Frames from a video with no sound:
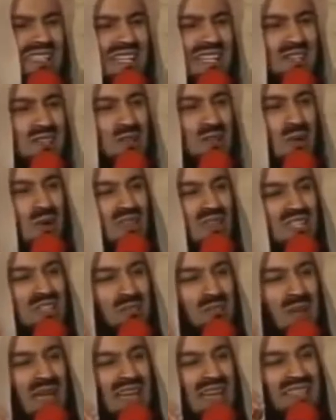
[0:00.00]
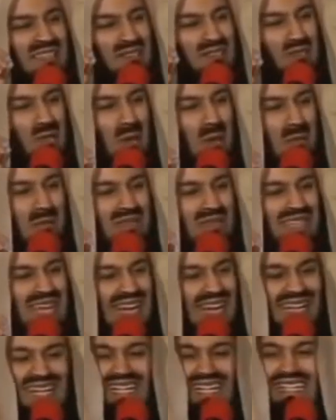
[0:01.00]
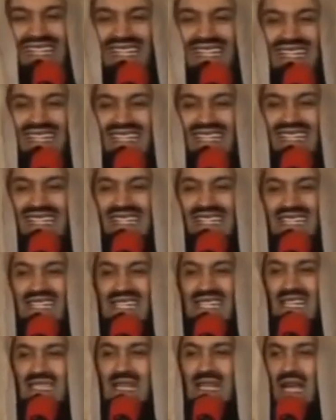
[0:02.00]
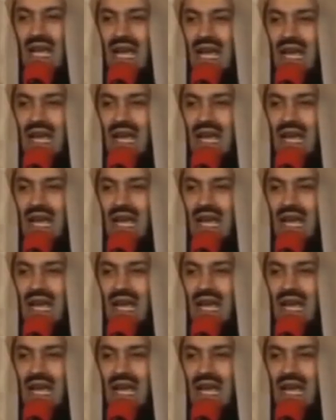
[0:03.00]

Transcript: as he saw this man drop dead, he says,